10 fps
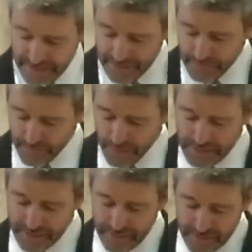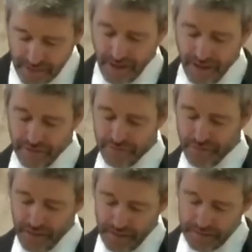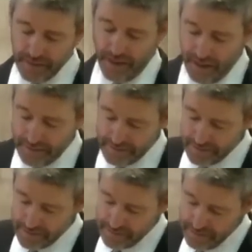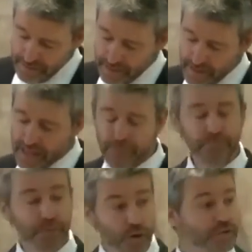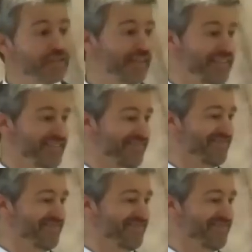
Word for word: In the presence of God. Emprostin.